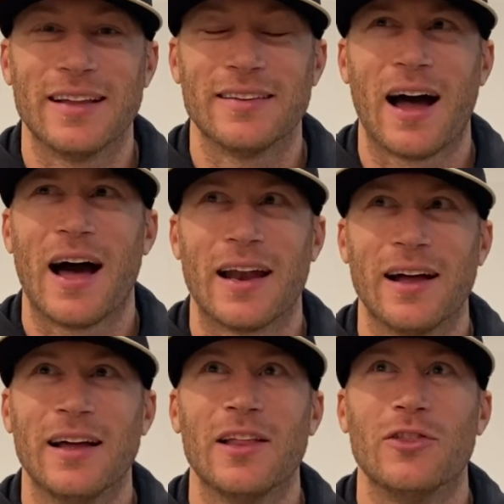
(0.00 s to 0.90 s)

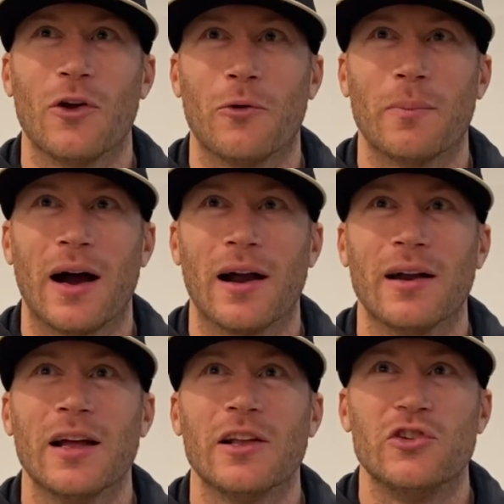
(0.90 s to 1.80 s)
Tejada,
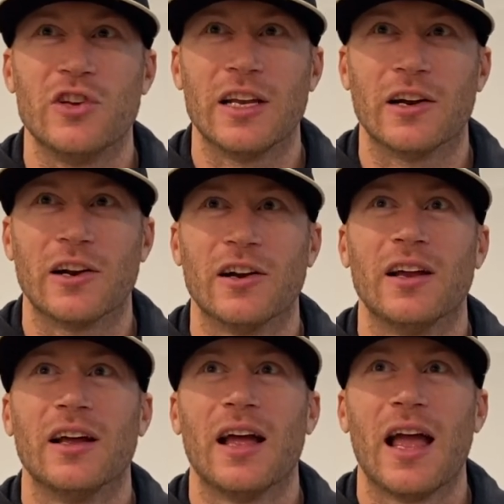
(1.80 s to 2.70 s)
Nomar, Jeter,
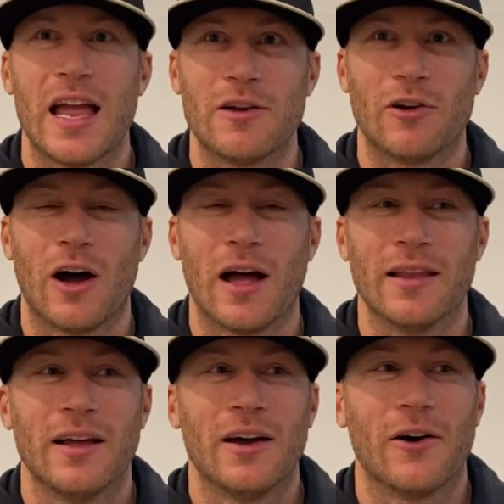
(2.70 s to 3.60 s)
A Rod.
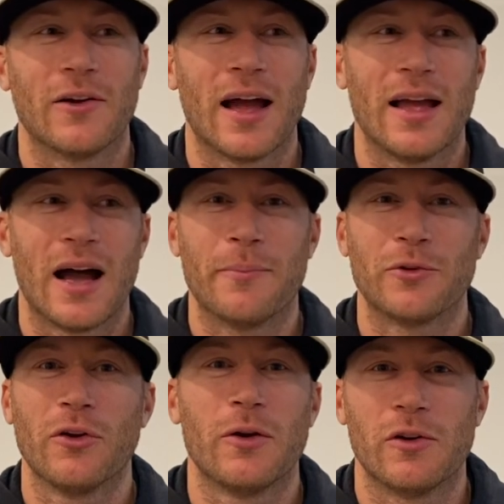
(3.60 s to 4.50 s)
Okay, I'm
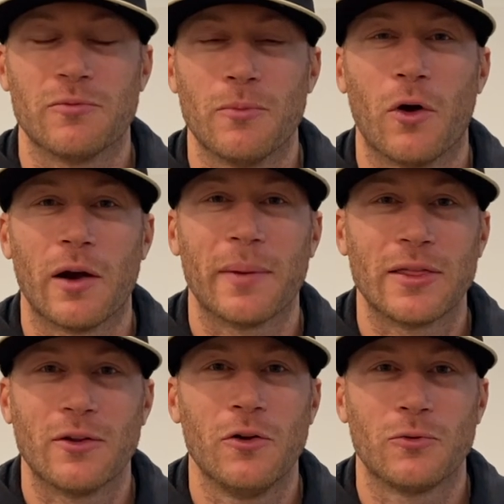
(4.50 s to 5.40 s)
sure there was more, but
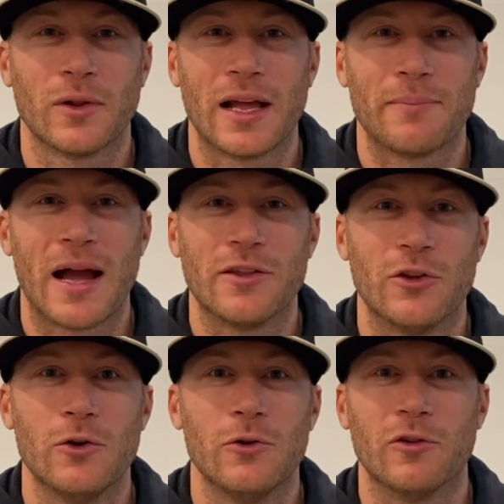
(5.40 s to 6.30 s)
those were like my
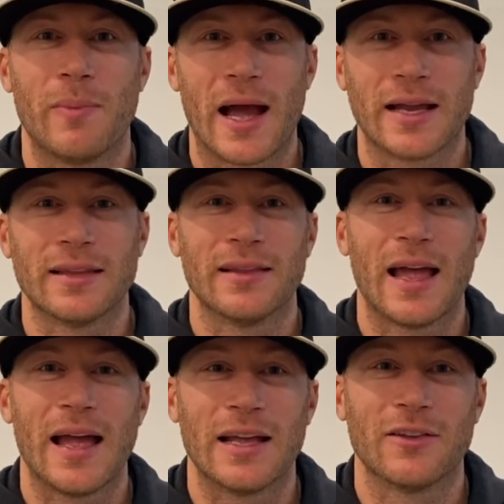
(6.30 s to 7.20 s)
dudes back in the
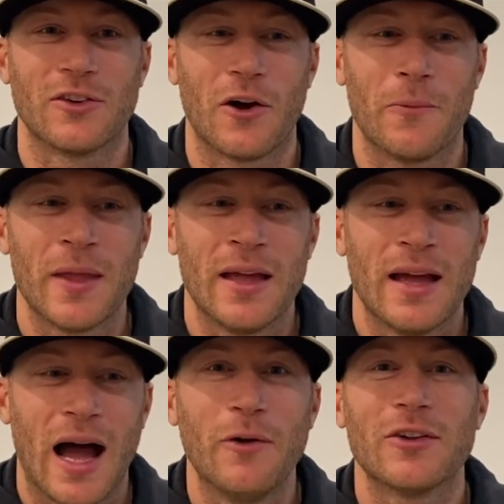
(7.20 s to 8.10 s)
day. And so
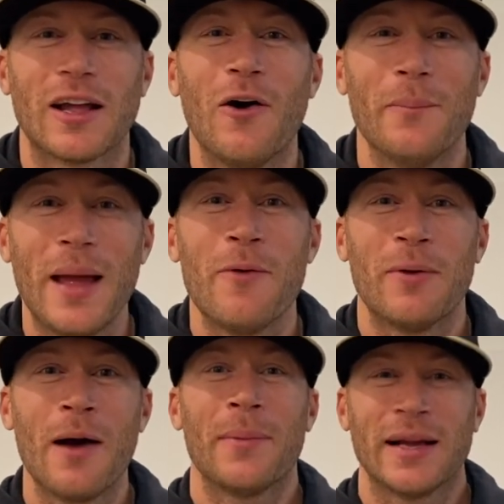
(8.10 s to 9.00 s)
I was like, oh man, we
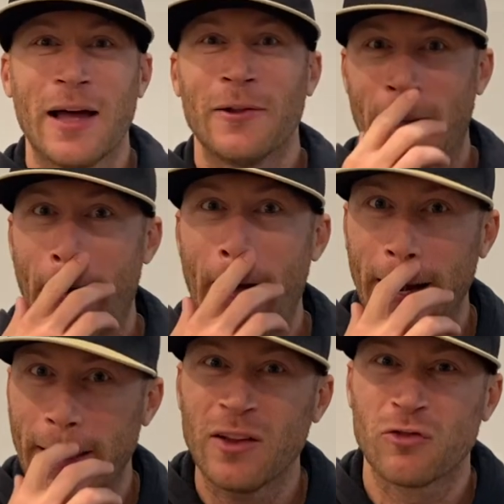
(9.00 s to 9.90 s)
got Miguel
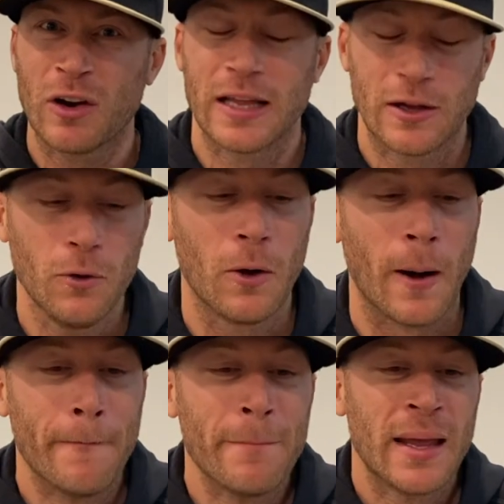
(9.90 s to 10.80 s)
Tejada. That's really
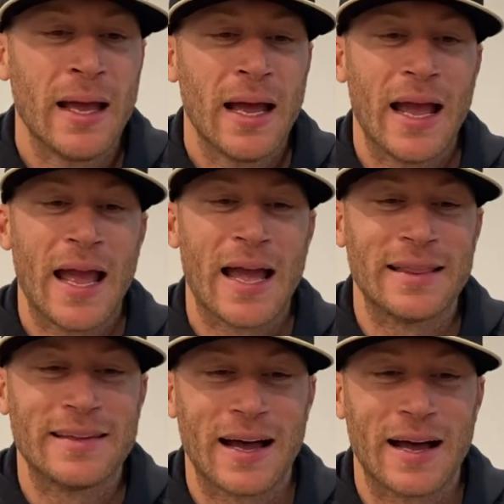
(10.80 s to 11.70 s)
cool.
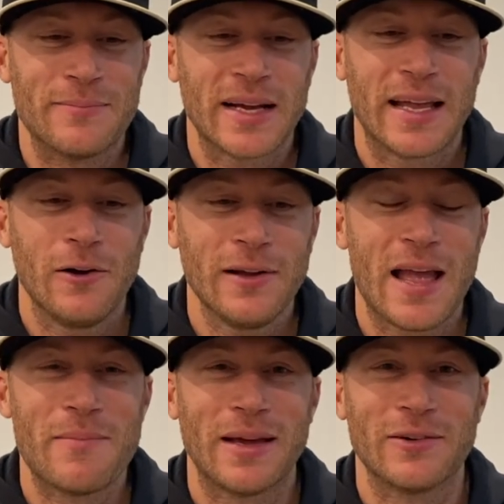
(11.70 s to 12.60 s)
And uh, Miguel
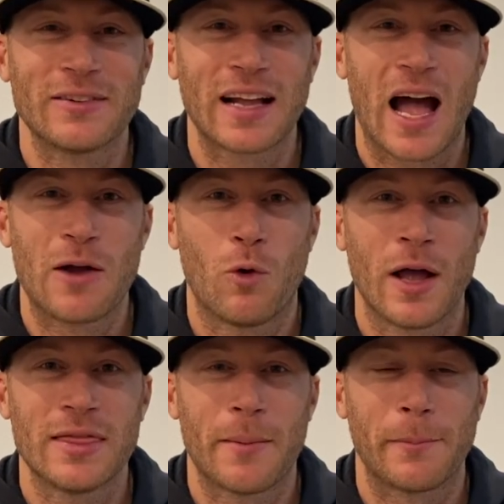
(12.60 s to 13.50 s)
came in and was like, I
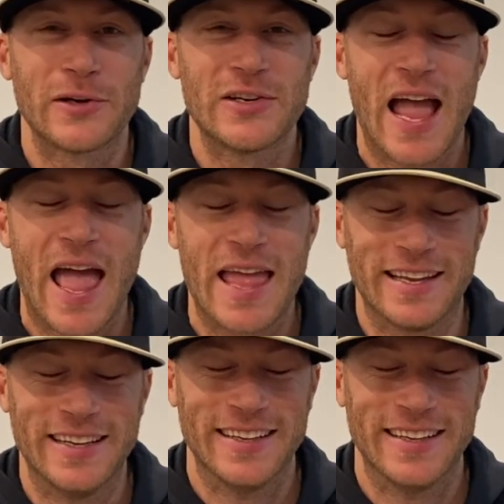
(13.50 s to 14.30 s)
want number 10.